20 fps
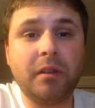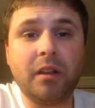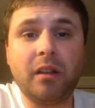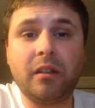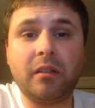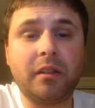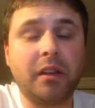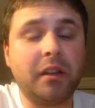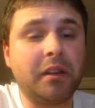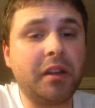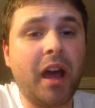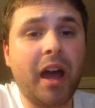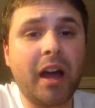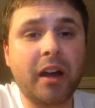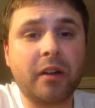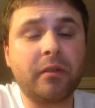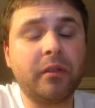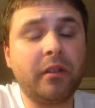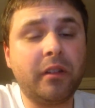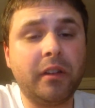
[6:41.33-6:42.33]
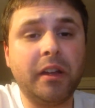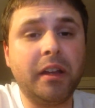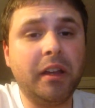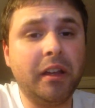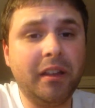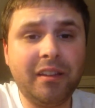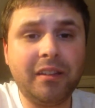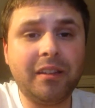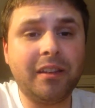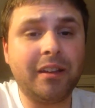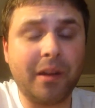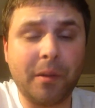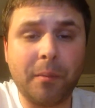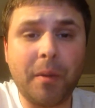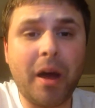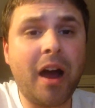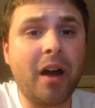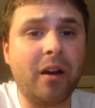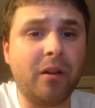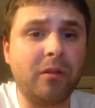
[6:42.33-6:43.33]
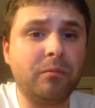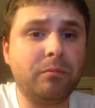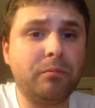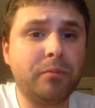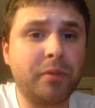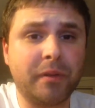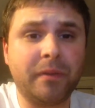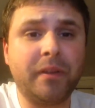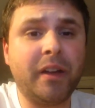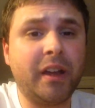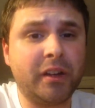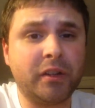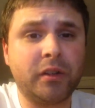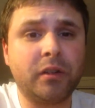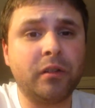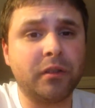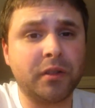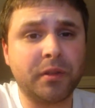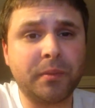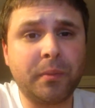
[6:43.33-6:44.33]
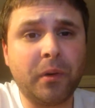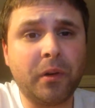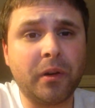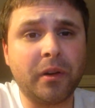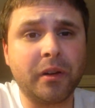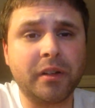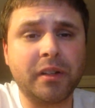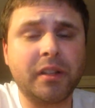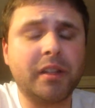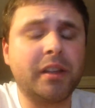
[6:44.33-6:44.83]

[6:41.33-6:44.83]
you know, the talk really isn't about professional sports.